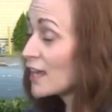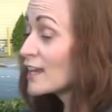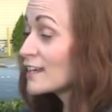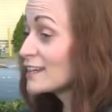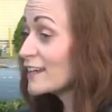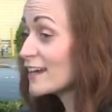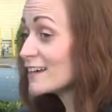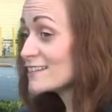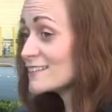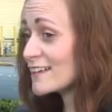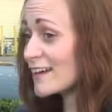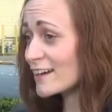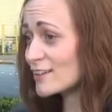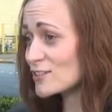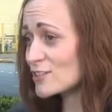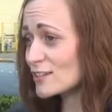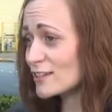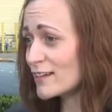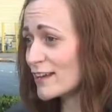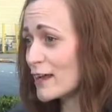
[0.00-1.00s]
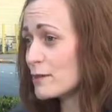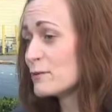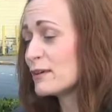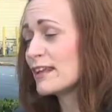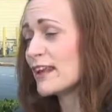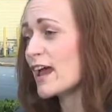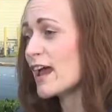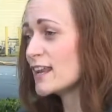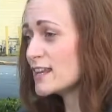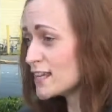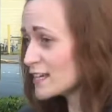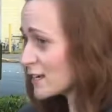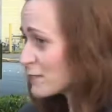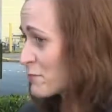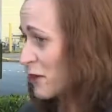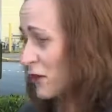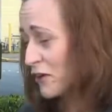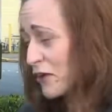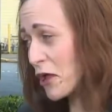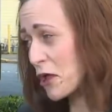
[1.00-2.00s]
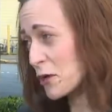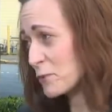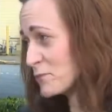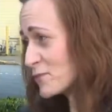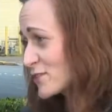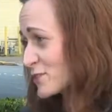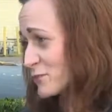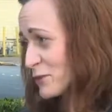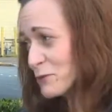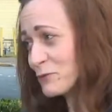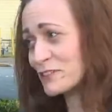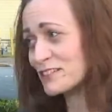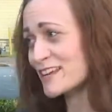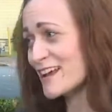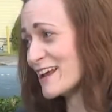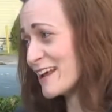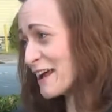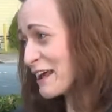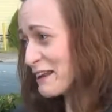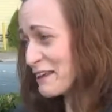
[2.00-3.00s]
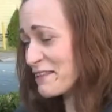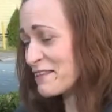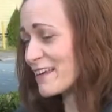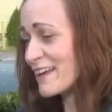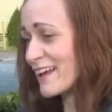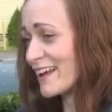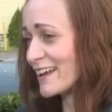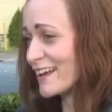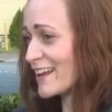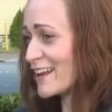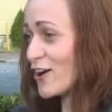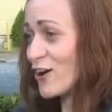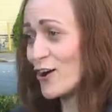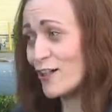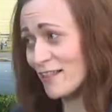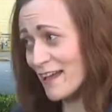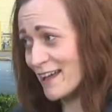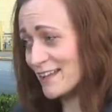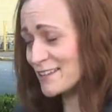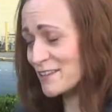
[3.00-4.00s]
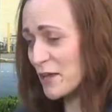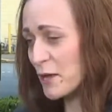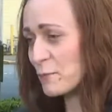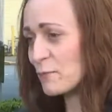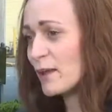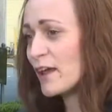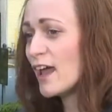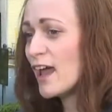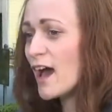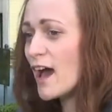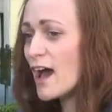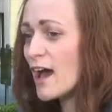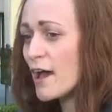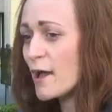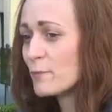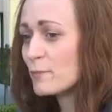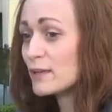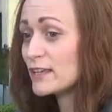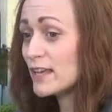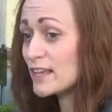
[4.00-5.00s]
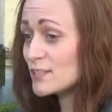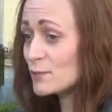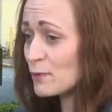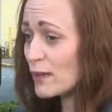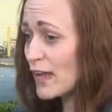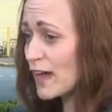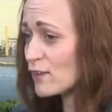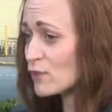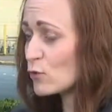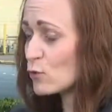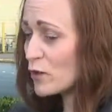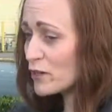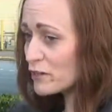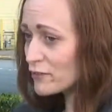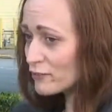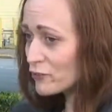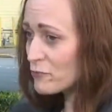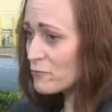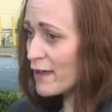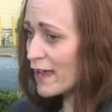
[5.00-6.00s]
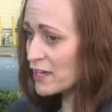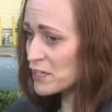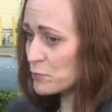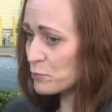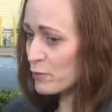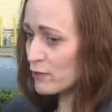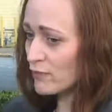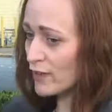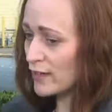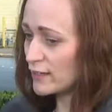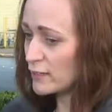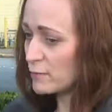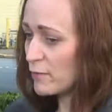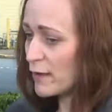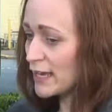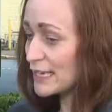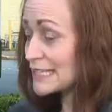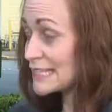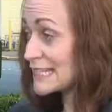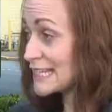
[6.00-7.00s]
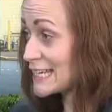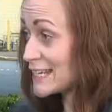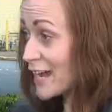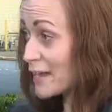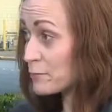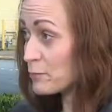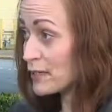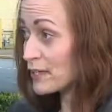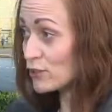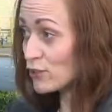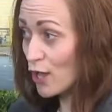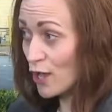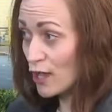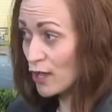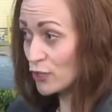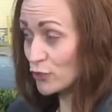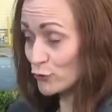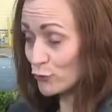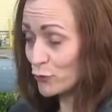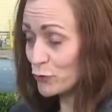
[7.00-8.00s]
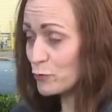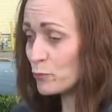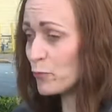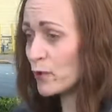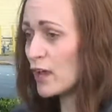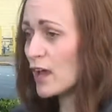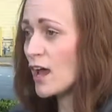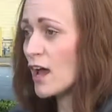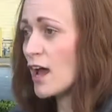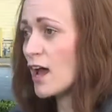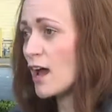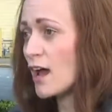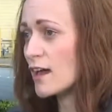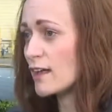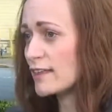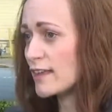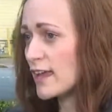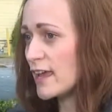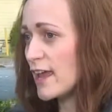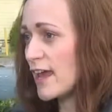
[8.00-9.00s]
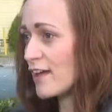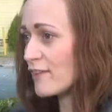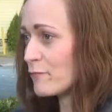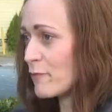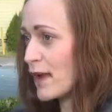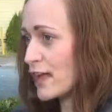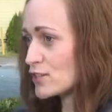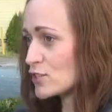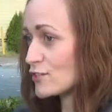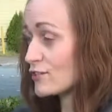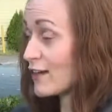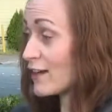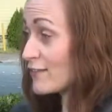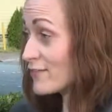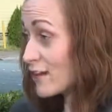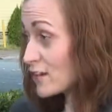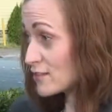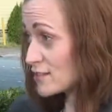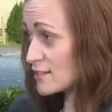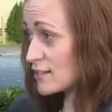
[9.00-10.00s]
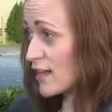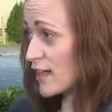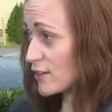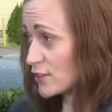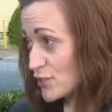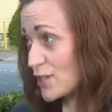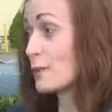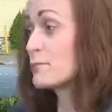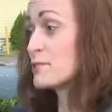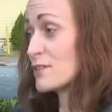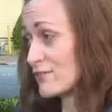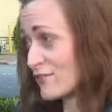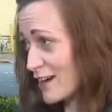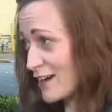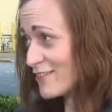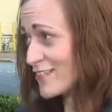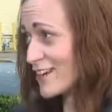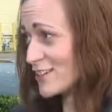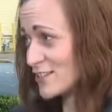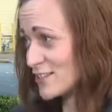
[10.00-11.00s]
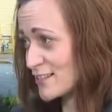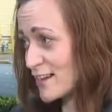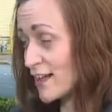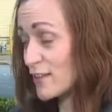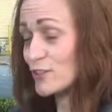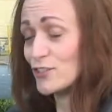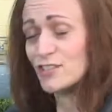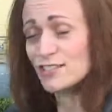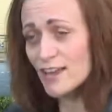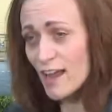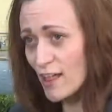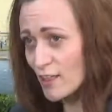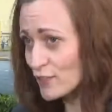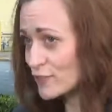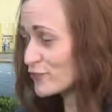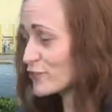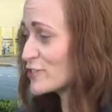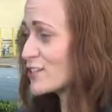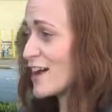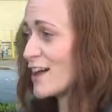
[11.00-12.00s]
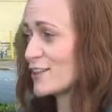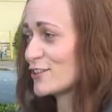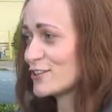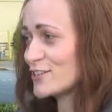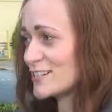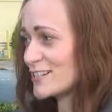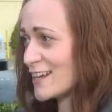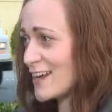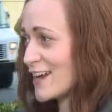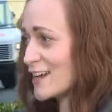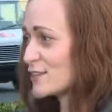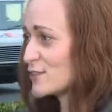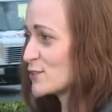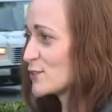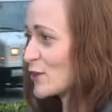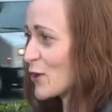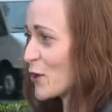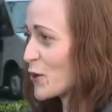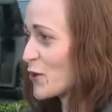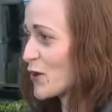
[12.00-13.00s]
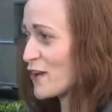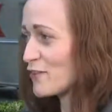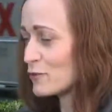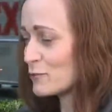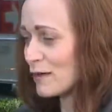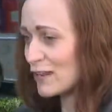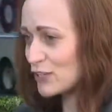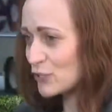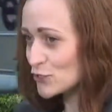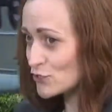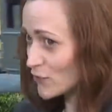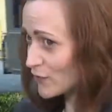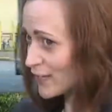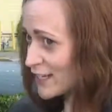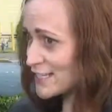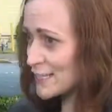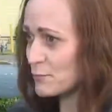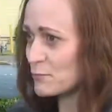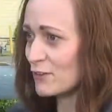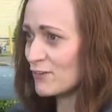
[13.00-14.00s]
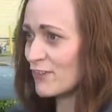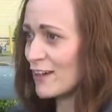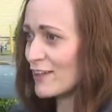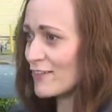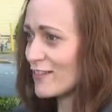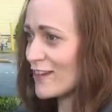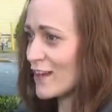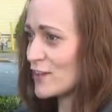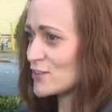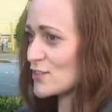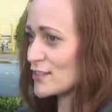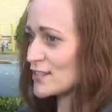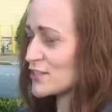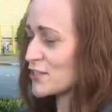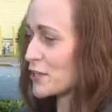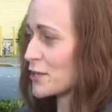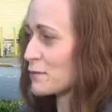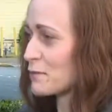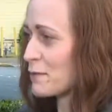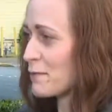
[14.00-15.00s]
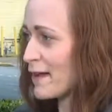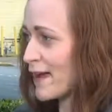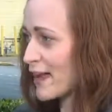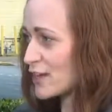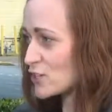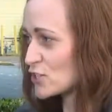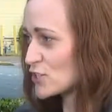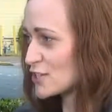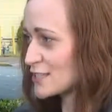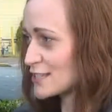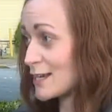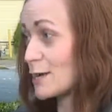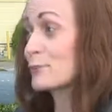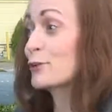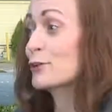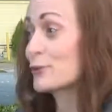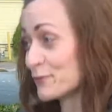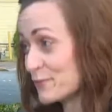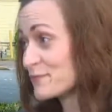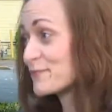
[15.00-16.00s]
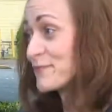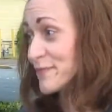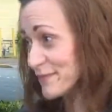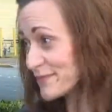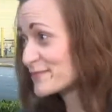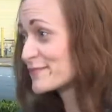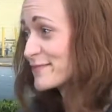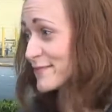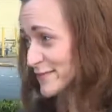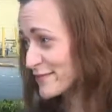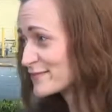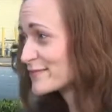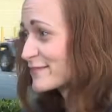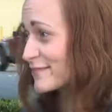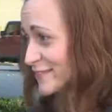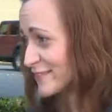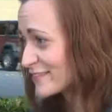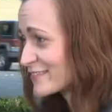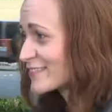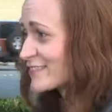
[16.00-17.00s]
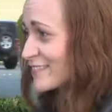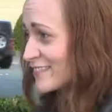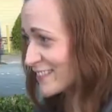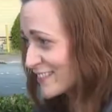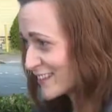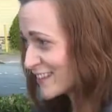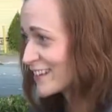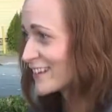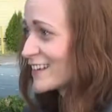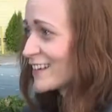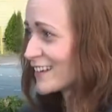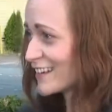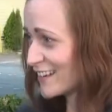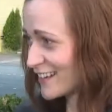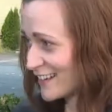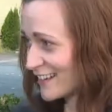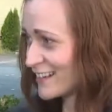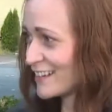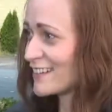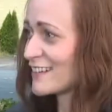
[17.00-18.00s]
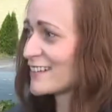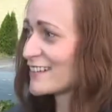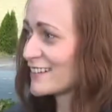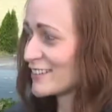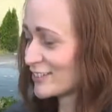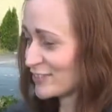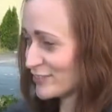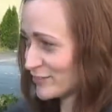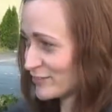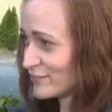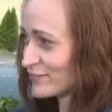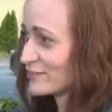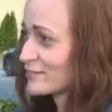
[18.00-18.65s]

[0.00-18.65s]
Yes, actually. I mean, any amount helps. We will take anything. It all adds up. Um, but yes, we have a wonderful match provided by Seed IP Law Group. Uh, they have matched $5,000, up to $5,000, dollar for dollar today. So everybody who donates up to 5000 is going to be matched double. So matched up to $5,000.